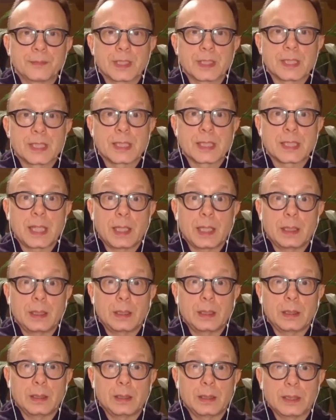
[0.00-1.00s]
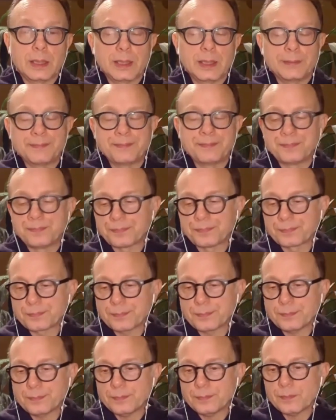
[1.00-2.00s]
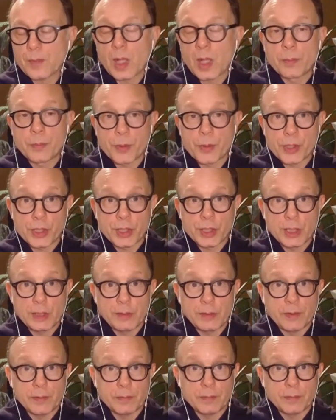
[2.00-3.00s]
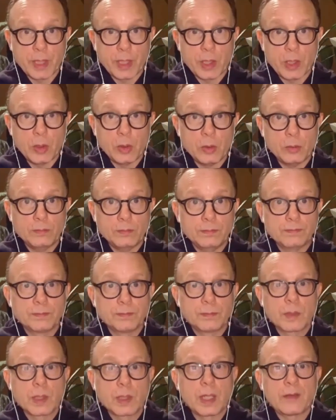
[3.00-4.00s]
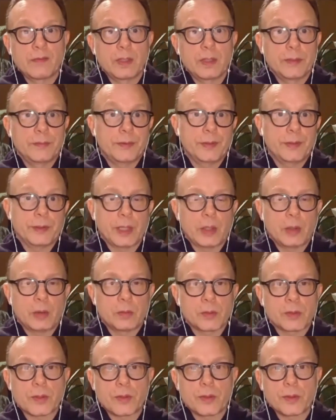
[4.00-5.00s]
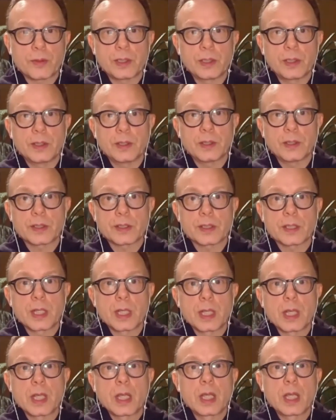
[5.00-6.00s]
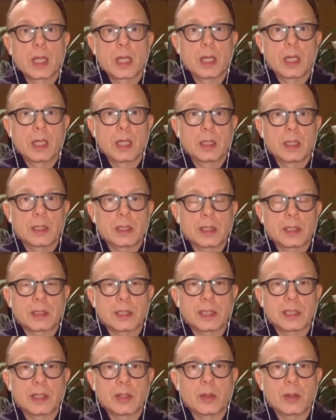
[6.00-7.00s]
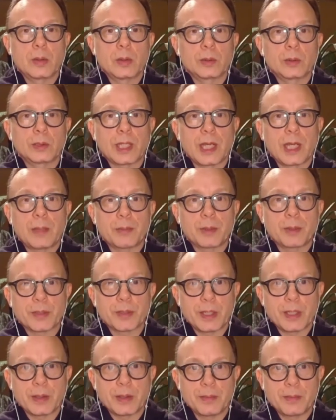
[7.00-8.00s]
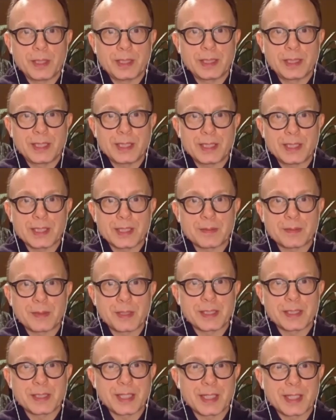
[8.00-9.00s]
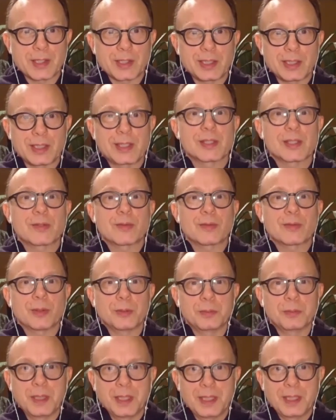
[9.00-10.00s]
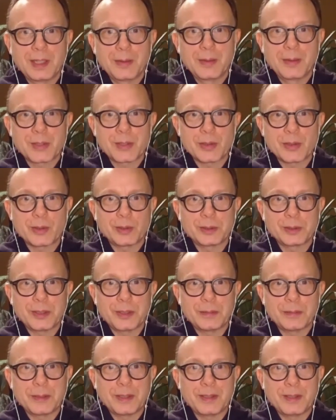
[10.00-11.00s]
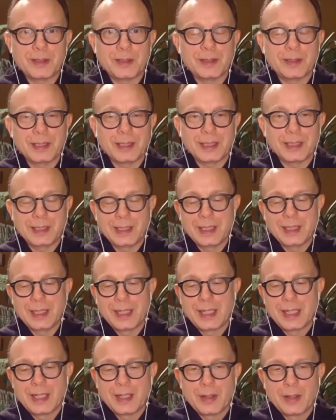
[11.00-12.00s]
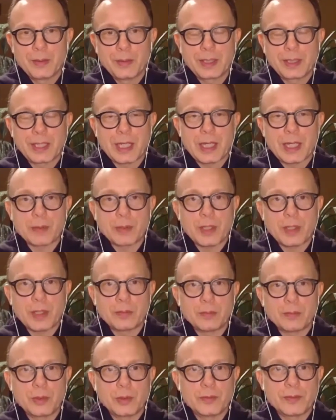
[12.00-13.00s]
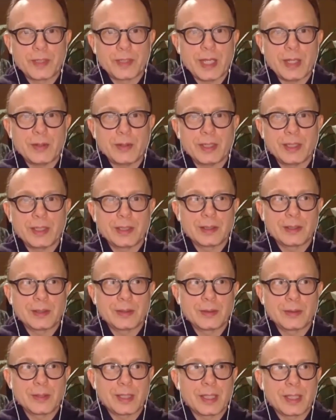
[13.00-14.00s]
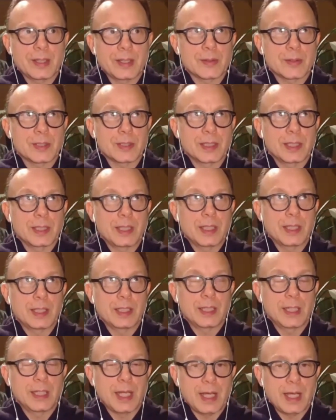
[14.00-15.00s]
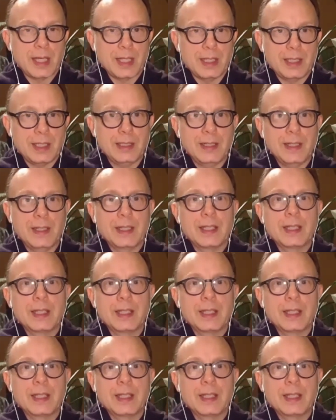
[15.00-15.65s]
settled and appreciative of my home. I've lived here now almost 30 years. This is the old Common Ground meditation space. Actually, this room was our old Dharma hall. And when Common Ground moved out in 2009,